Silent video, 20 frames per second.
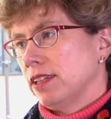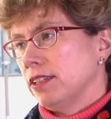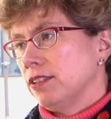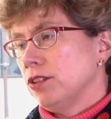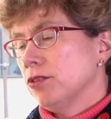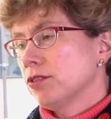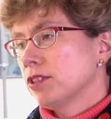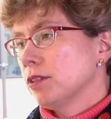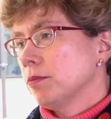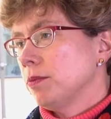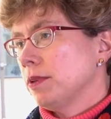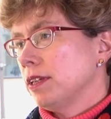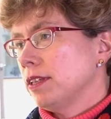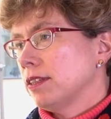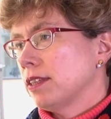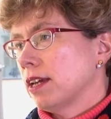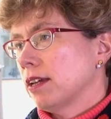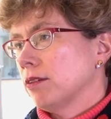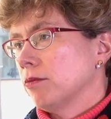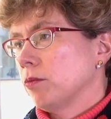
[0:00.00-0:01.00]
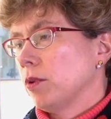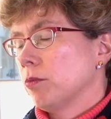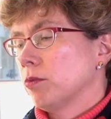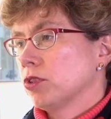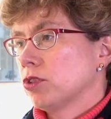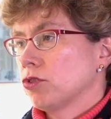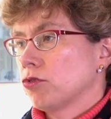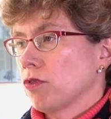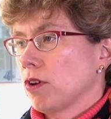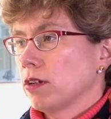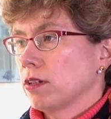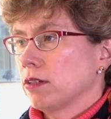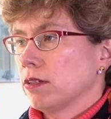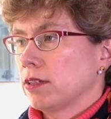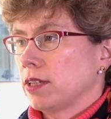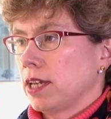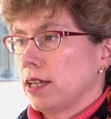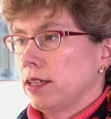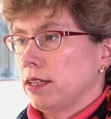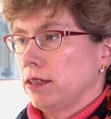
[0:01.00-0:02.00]
It used to be that we would struggle
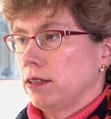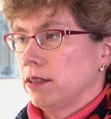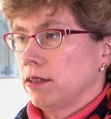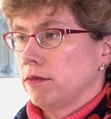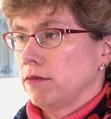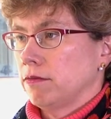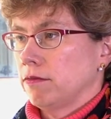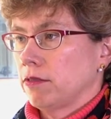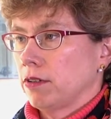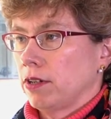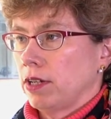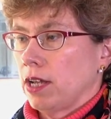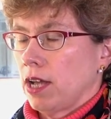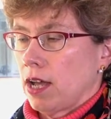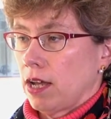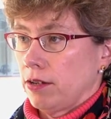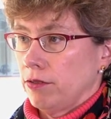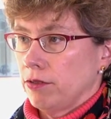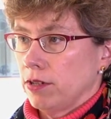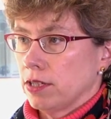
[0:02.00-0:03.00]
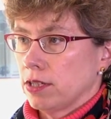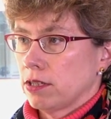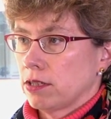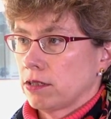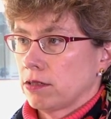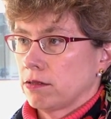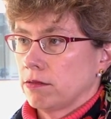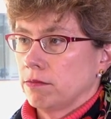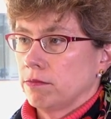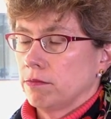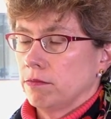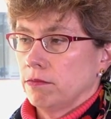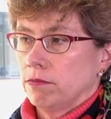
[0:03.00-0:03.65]
getting the very high-risk